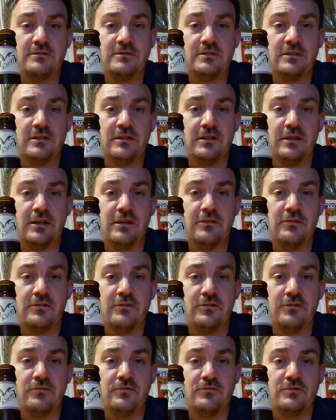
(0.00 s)
than the other
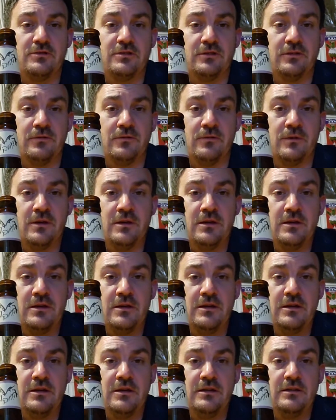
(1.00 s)
2, so
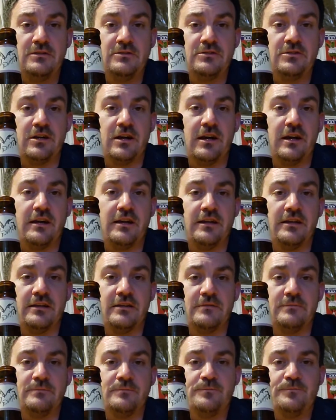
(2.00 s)
try
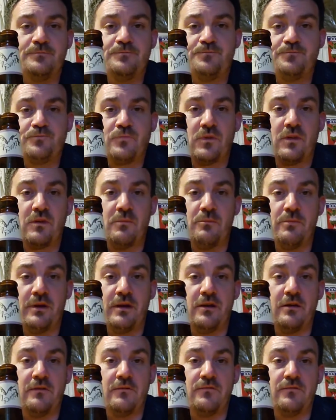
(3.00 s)
to
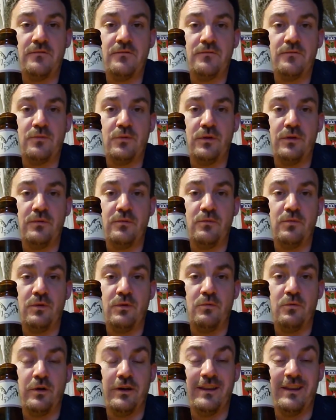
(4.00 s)
compare with
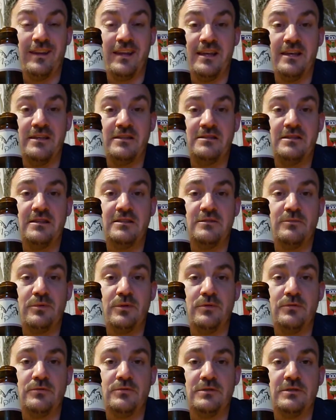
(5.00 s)
what it is as
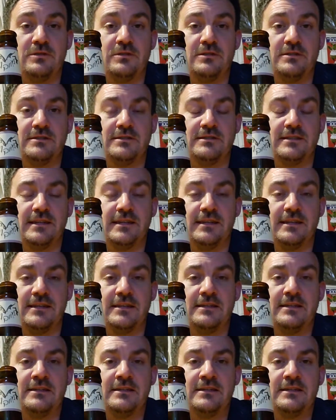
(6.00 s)
opposed to just
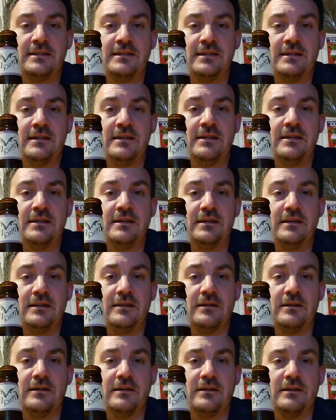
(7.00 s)
any.
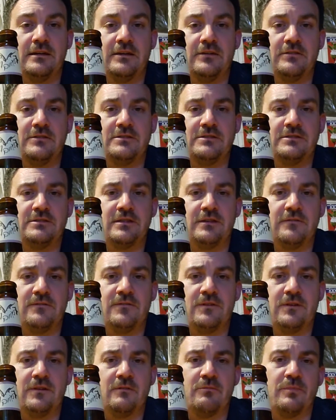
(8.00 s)
It's tough
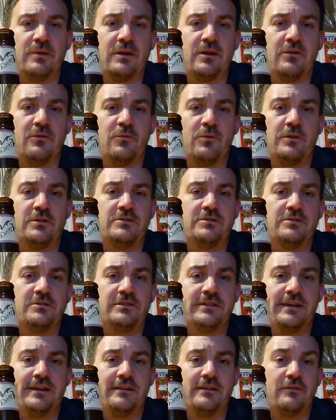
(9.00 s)
to compare an oyster
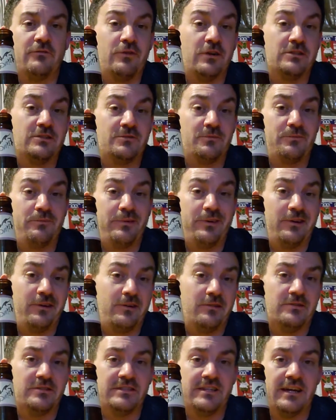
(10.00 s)
stout and a Russian
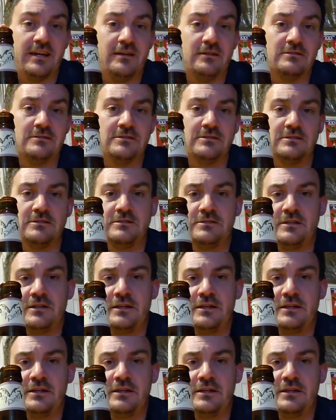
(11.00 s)
Imperial Stout, and